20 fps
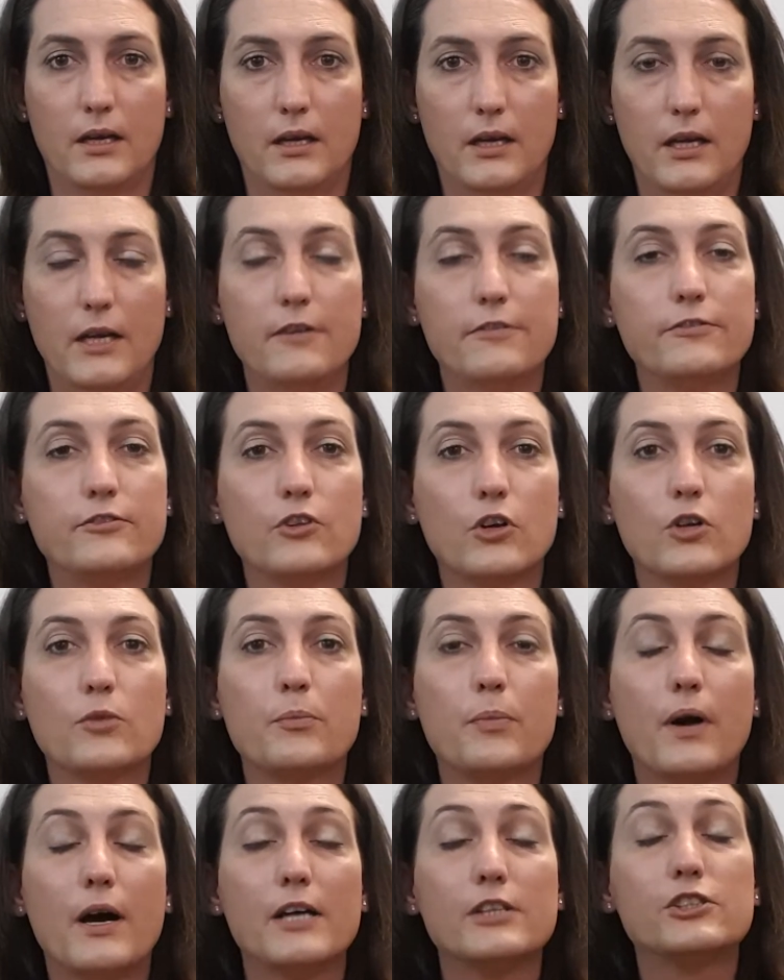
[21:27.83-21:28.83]
If not
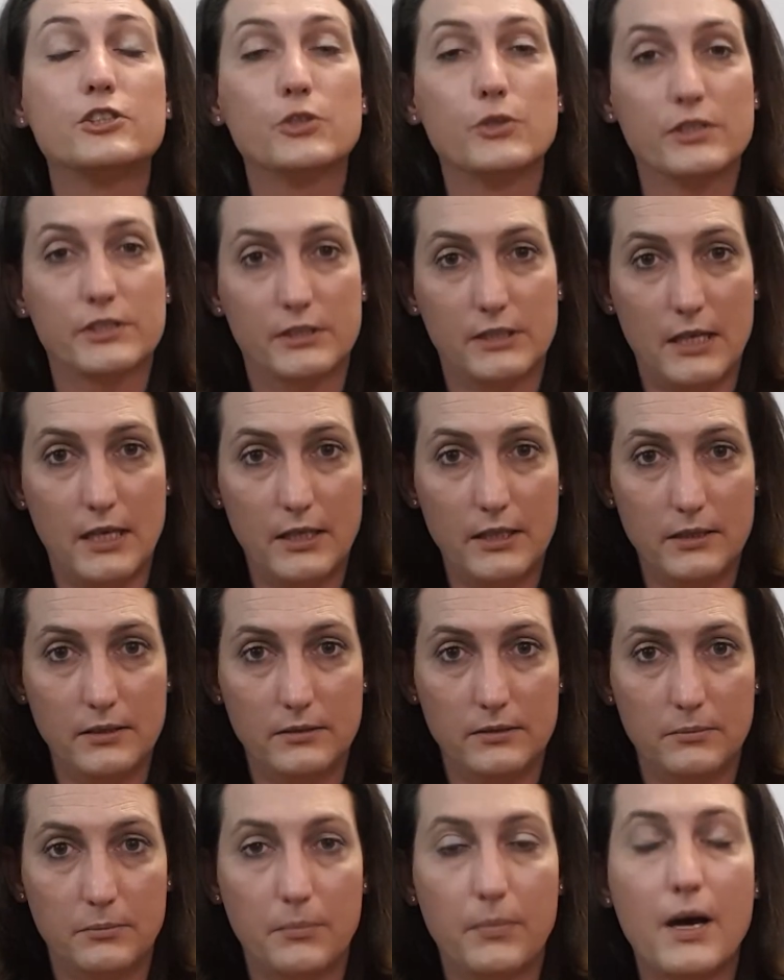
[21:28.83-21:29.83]
by suicide,
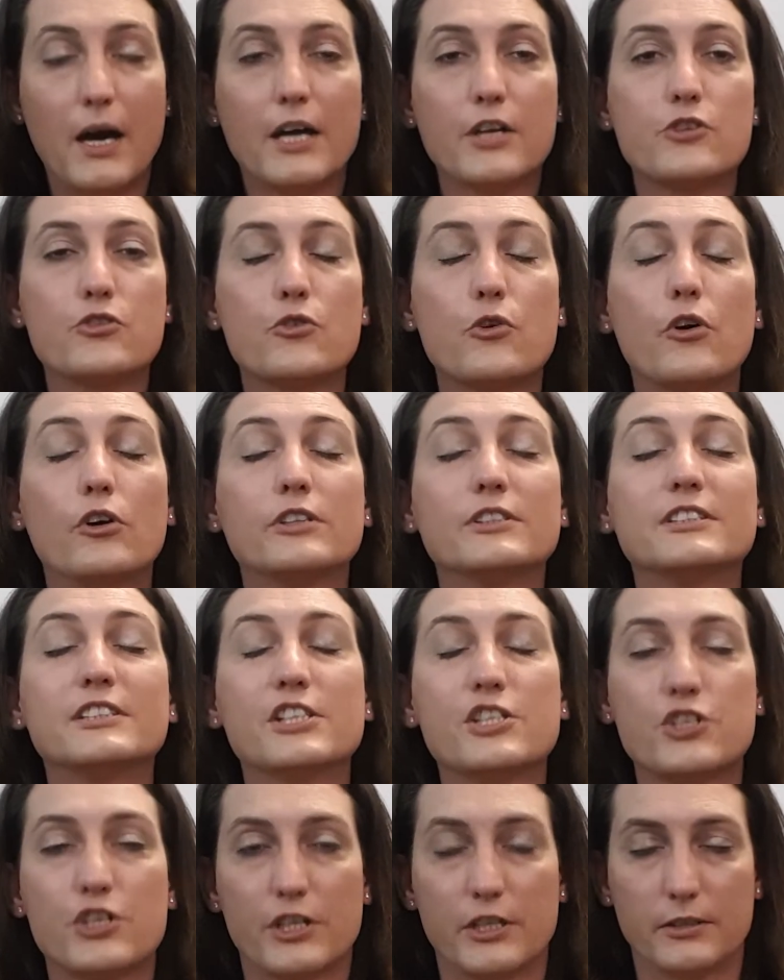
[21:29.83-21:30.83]
by
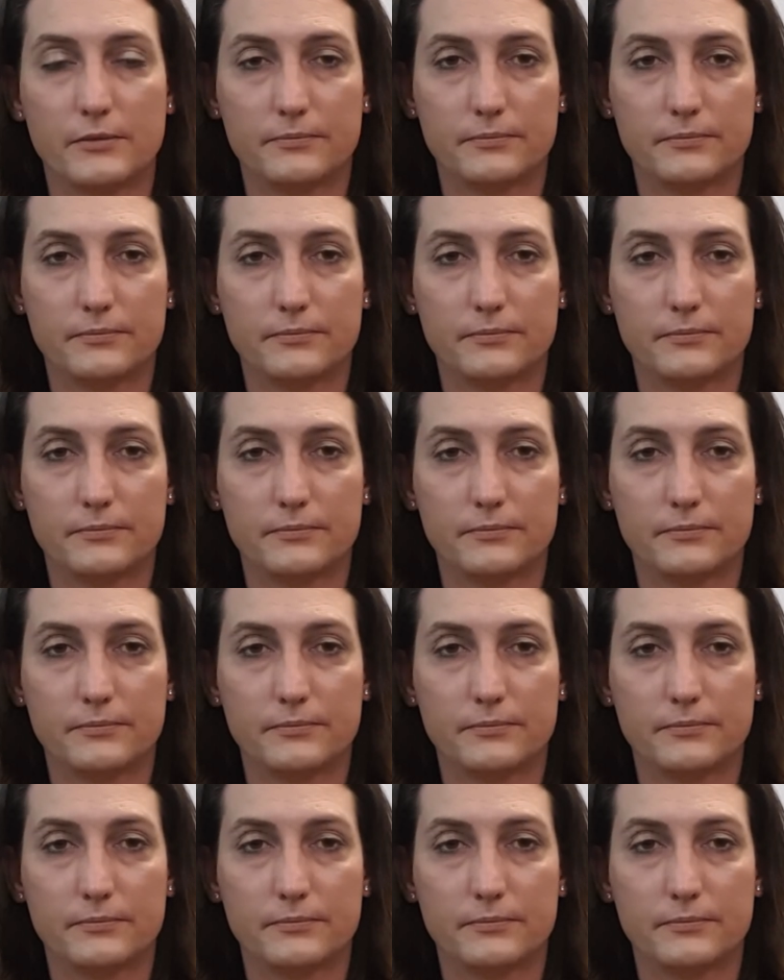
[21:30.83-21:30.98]
transition.